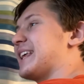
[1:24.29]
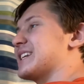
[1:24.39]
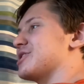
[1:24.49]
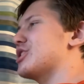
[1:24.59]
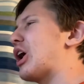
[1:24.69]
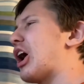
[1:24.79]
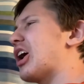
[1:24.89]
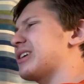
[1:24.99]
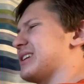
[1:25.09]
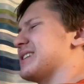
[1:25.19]
can
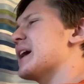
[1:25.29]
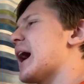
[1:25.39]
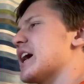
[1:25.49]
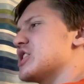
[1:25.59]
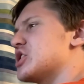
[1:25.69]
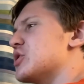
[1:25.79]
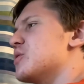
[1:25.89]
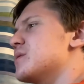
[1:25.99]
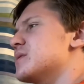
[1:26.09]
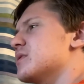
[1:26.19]
talk and tie
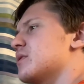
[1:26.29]
shoes.